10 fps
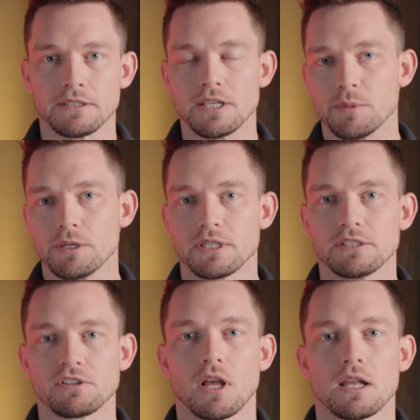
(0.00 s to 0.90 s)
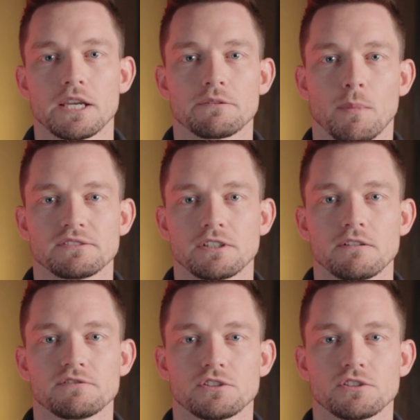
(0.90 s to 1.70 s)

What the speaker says: Demi is a lot like myself,